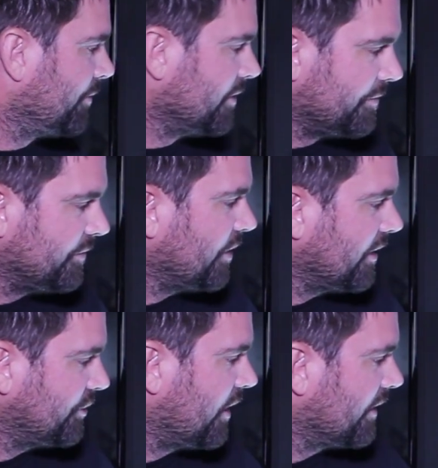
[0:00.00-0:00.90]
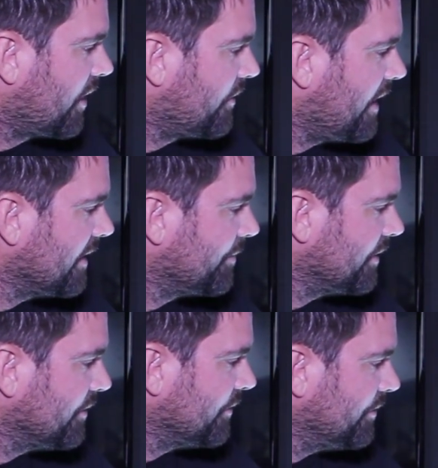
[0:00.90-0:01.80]
believe we've touched on it already,
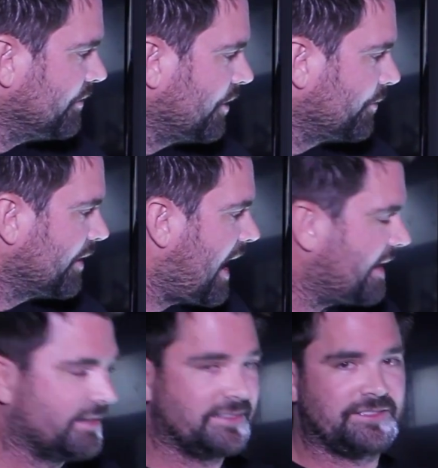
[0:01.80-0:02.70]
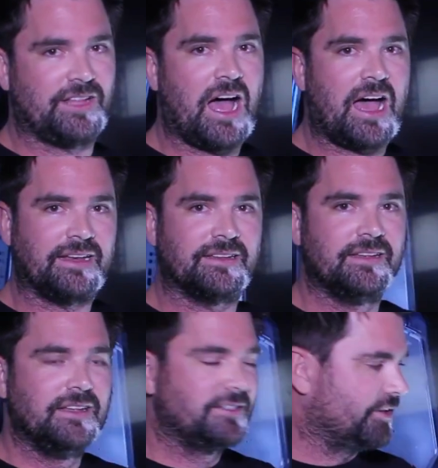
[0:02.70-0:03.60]
but you know, we added a slot
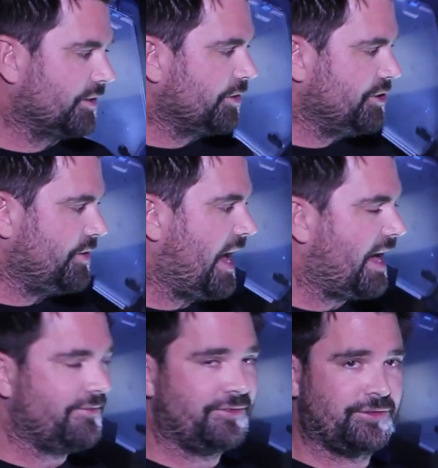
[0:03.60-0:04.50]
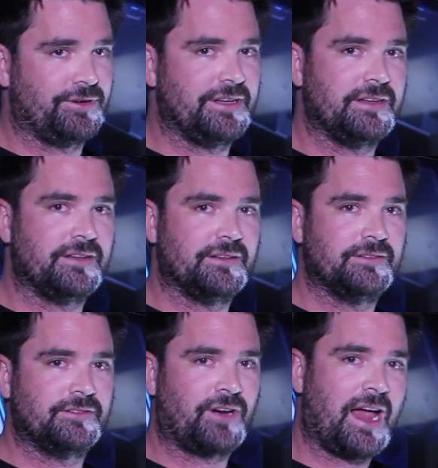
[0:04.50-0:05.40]
so that when you have 3
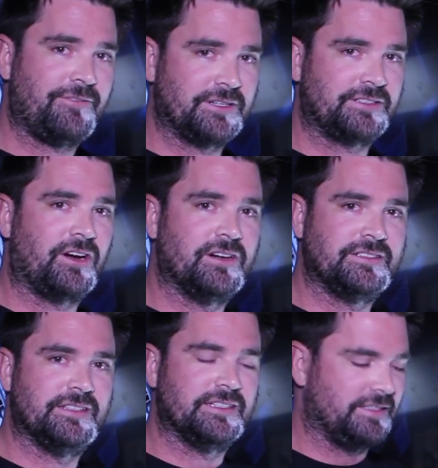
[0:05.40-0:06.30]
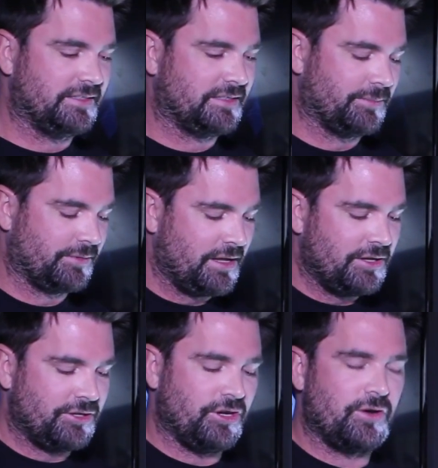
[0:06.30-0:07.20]
graphics cards in this system,
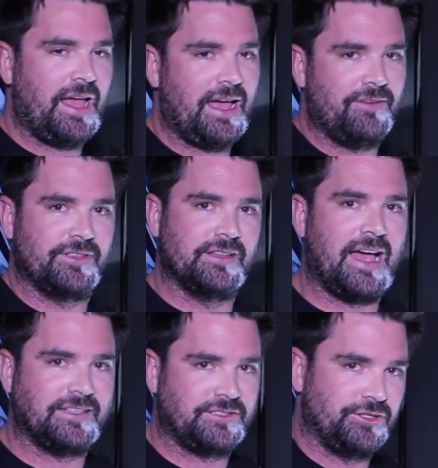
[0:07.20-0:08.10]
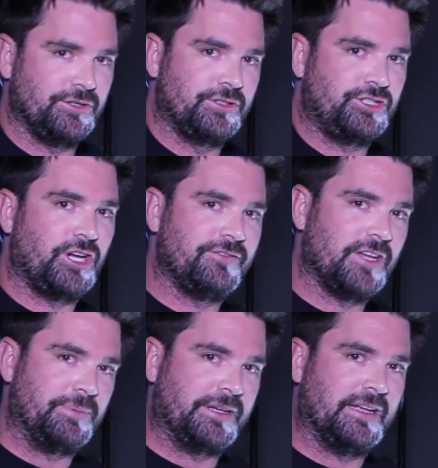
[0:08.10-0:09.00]
you don't have the last 2
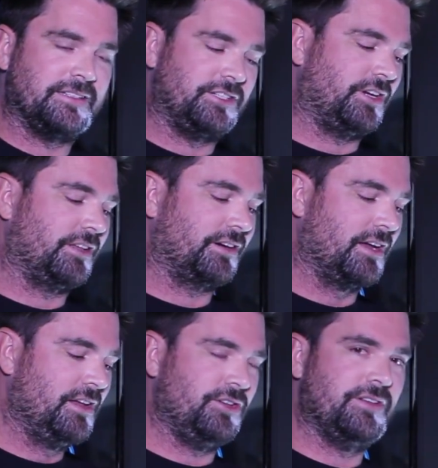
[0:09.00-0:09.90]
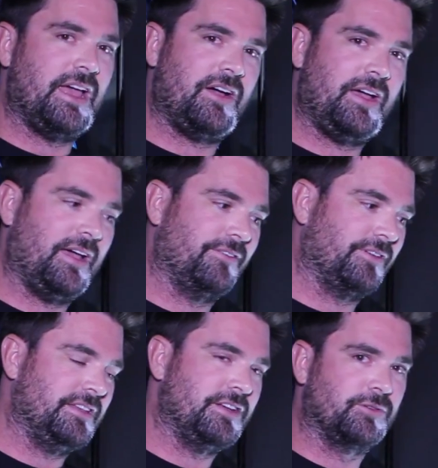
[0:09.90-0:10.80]
shoved up against each other. You now
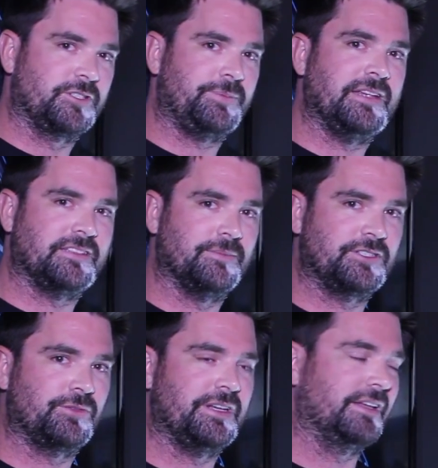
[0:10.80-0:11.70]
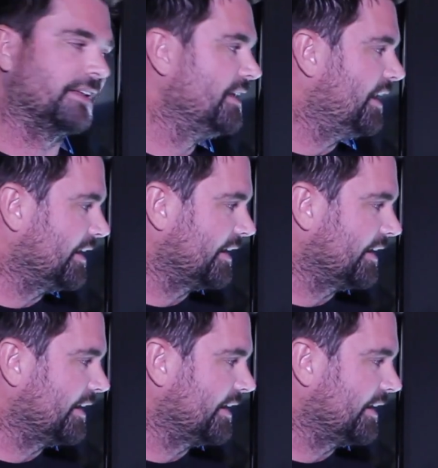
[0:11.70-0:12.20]
have equal spacing between. And